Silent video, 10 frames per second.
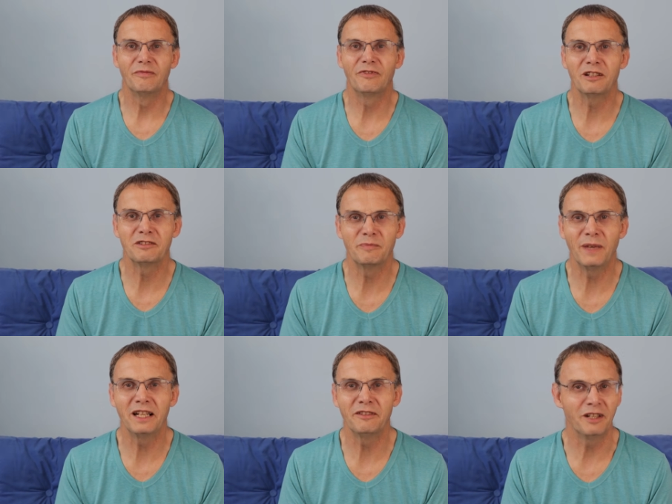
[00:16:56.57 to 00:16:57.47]
floats
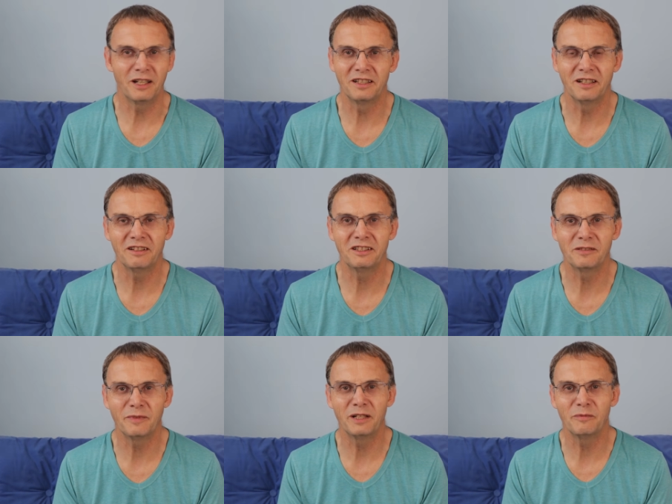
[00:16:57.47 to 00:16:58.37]
made of it. I don't use
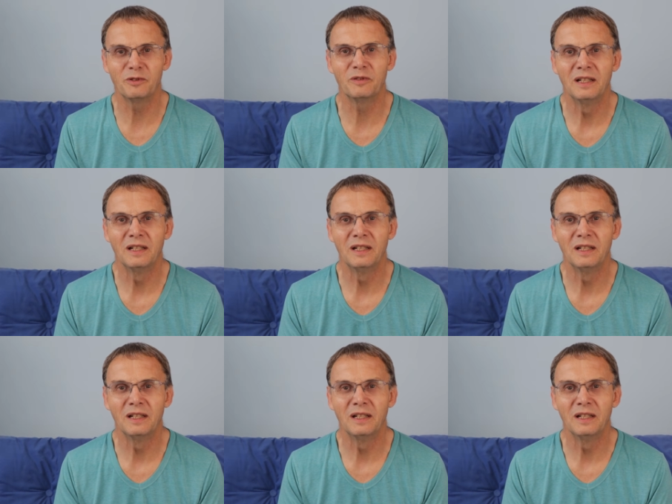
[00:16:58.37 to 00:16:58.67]
them anymore.